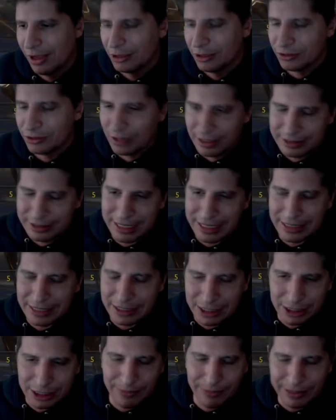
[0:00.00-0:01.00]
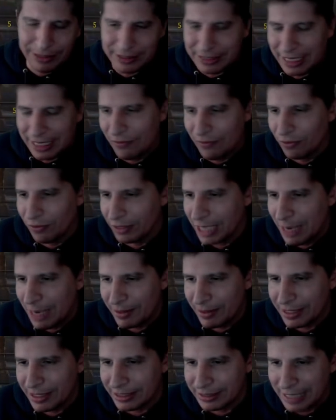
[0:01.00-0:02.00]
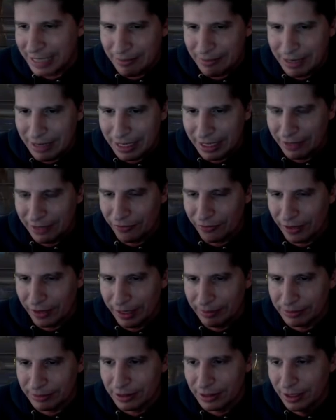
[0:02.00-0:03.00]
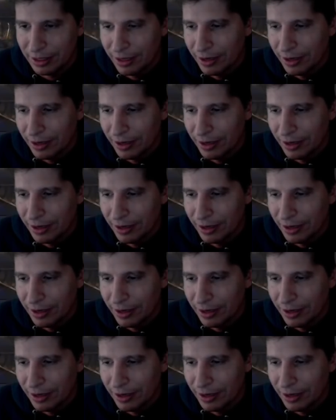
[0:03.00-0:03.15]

So let's say, just to be safe, we'll keep it the same negative frames,